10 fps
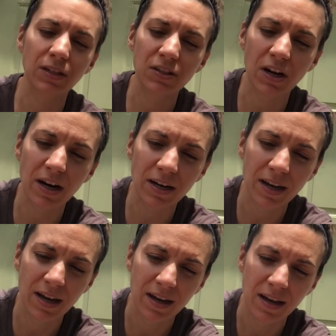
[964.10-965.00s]
start
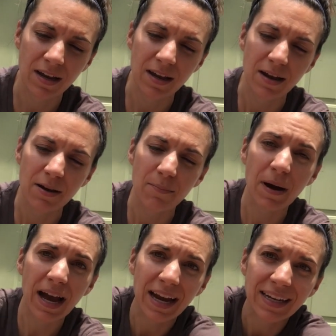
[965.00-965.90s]

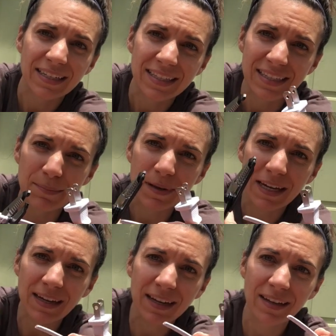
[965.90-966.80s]
by
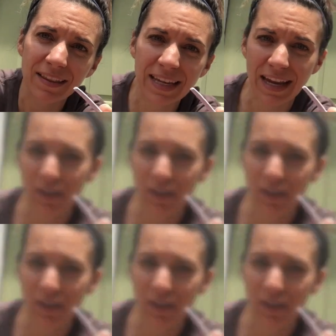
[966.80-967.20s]
snipping the end